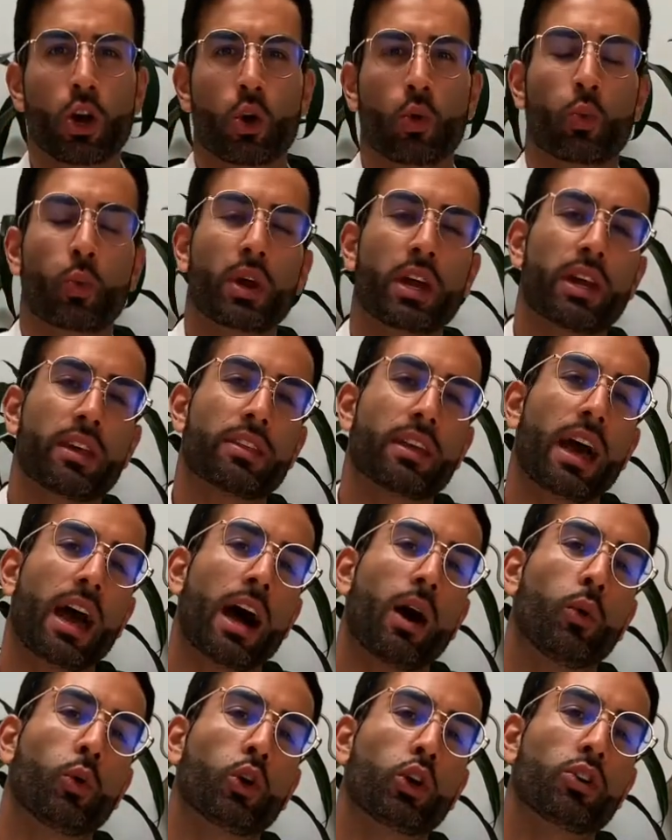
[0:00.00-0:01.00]
with
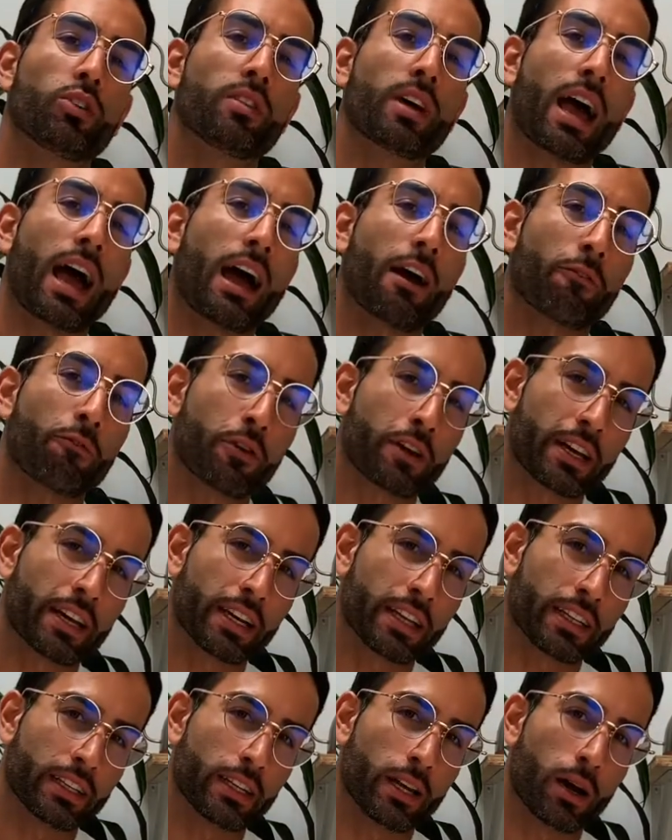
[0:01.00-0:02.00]
our African